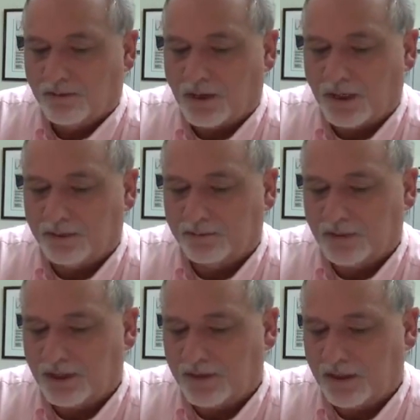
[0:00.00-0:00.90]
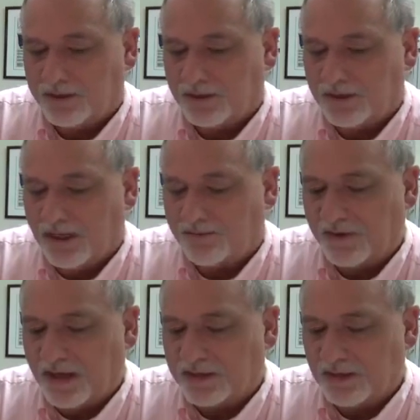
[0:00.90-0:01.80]
right? And then it says
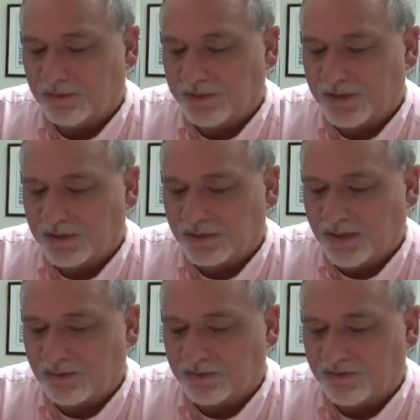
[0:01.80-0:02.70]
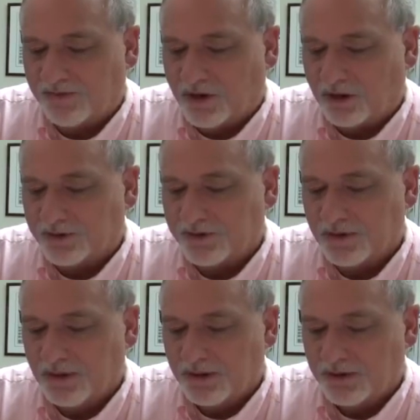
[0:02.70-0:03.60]
x equals 6. Well, that was
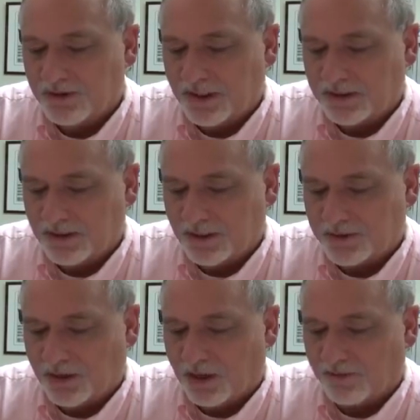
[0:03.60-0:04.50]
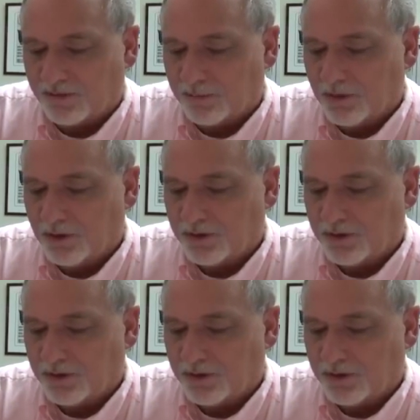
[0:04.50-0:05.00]
false, so that skips all of them.